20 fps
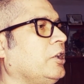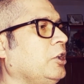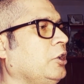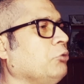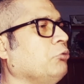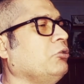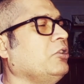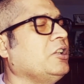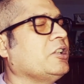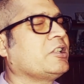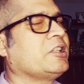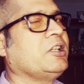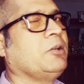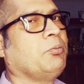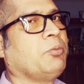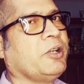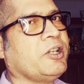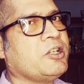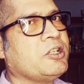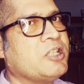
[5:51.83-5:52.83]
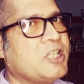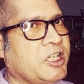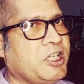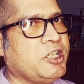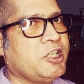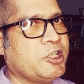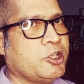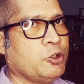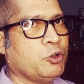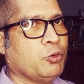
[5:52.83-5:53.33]
he will simply
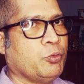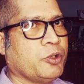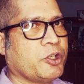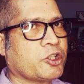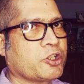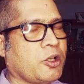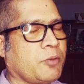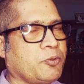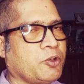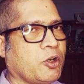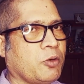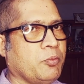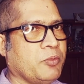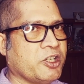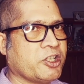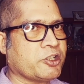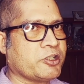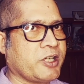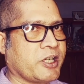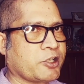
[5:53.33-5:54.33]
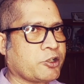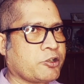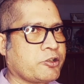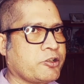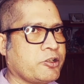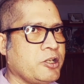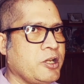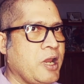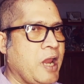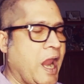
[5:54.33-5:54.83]
tease you because of your
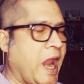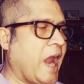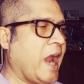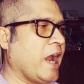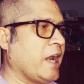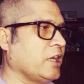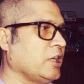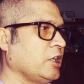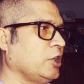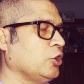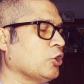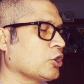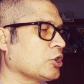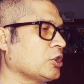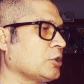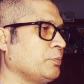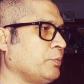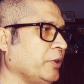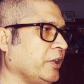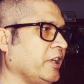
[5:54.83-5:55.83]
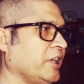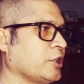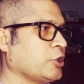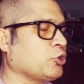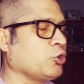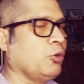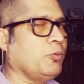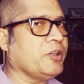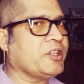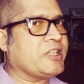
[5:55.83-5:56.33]
mistakes, and your
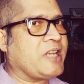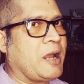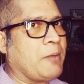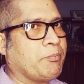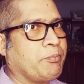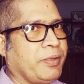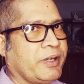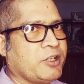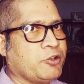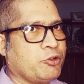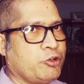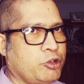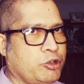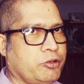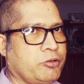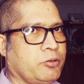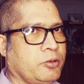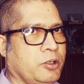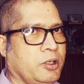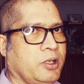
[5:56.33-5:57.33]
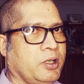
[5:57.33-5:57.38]
spirits will be dampened.